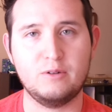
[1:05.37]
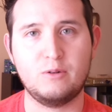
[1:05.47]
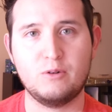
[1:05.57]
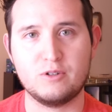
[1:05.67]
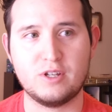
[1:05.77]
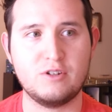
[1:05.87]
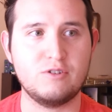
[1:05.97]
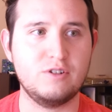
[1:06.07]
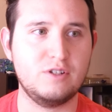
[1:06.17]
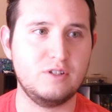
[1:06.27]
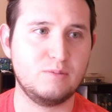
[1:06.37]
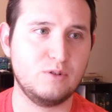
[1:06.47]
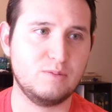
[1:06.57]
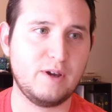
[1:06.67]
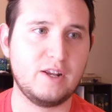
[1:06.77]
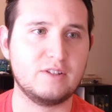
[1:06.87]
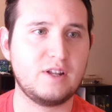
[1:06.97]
quarter centuries, prismatic